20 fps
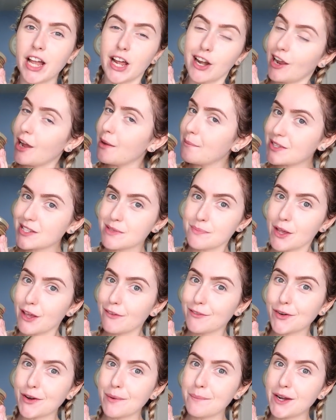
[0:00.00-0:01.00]
No, I'm a
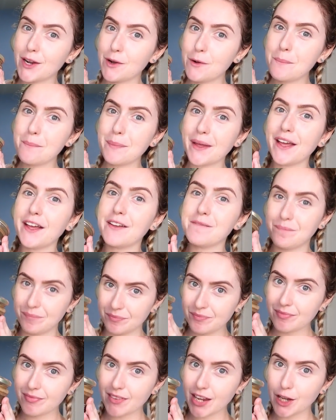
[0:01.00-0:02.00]
smooth criminal, but
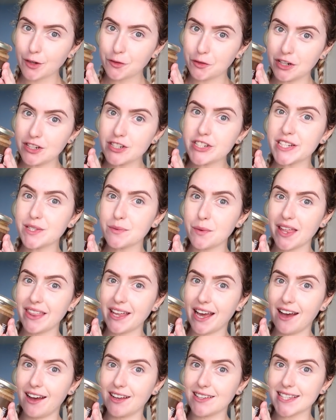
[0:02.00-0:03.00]
crunchy's where the
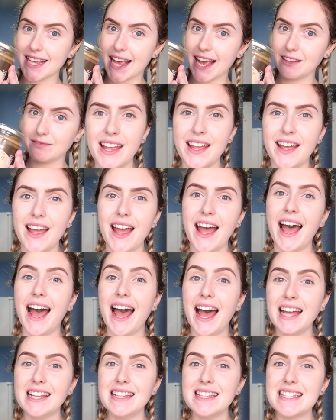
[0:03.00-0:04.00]
heart's at.
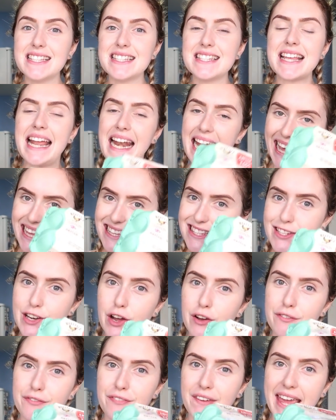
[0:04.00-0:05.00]
Huns, let's
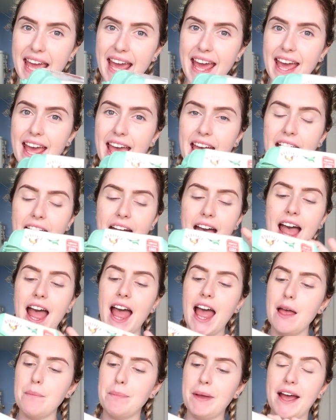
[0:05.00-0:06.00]
not forget
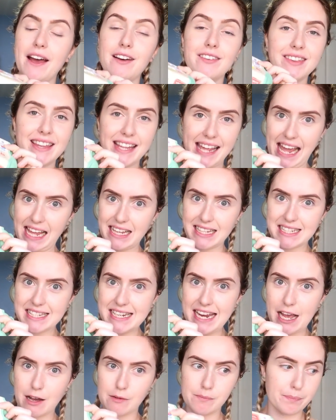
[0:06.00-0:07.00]
about the eggs
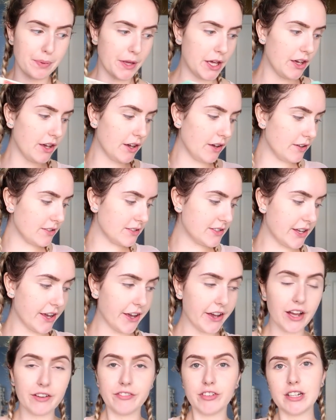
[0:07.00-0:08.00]
now. Boo. So
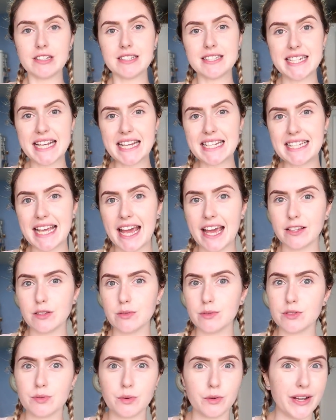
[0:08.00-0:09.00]
I've got 6 eggs,
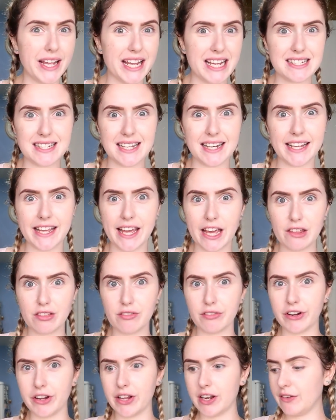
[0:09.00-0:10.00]
which we'll easily get
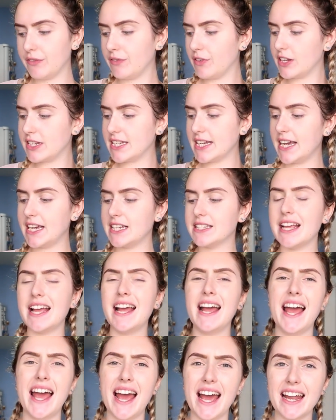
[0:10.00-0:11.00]
through in a few days.
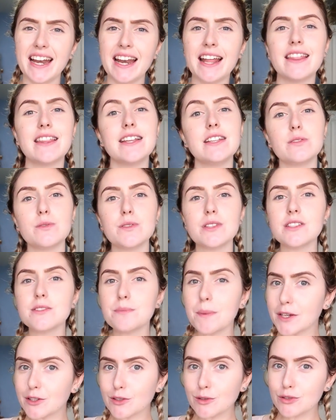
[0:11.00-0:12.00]
And this was a
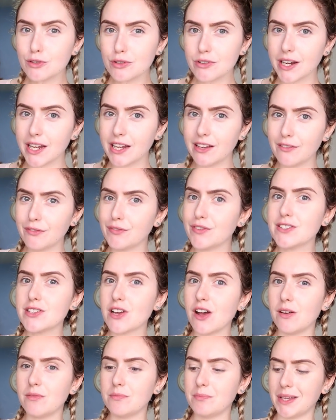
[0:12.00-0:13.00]
special treat for
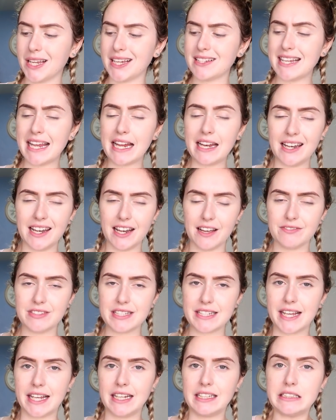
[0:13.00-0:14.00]
Tom because he loves
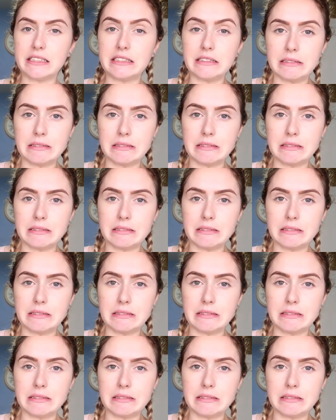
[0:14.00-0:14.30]
these.